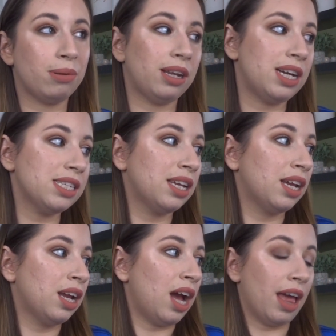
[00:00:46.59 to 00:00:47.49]
Plus,
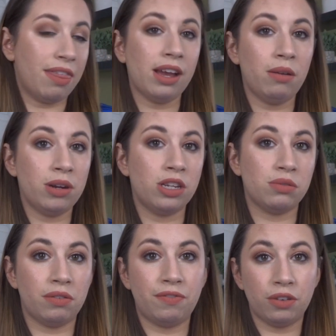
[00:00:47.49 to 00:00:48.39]
I think I wanna do
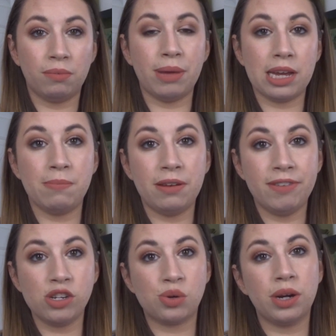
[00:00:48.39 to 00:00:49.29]
a full makeup
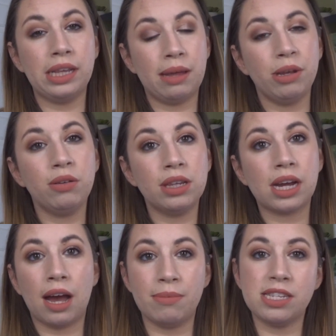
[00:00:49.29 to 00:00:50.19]
inventory. Let me know in the
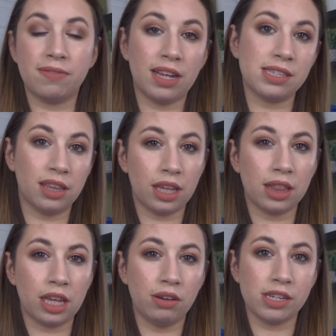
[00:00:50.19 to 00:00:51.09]
comments if that's something
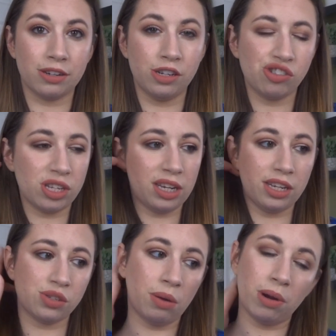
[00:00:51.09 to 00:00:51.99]
that you guys are interested
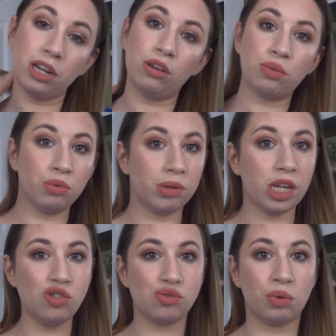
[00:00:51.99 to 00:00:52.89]
in. So I wanna go through
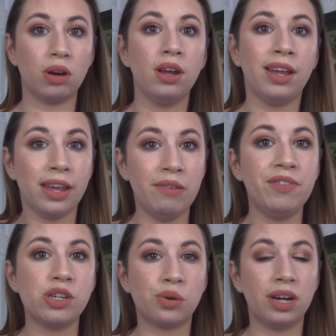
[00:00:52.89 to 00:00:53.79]
each drawer,
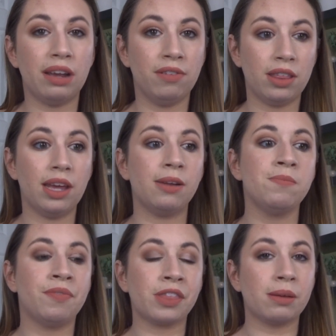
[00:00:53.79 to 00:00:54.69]
inventory everything,
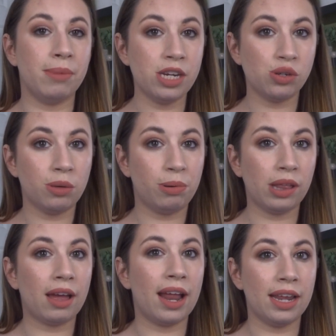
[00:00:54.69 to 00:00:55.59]
make sure to pull
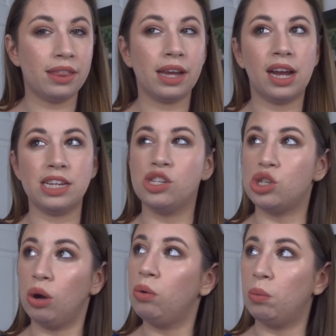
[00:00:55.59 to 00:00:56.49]
out anything I
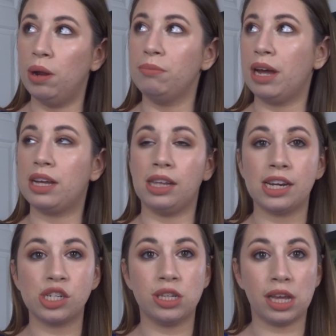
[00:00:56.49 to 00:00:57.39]
don't want in my collection.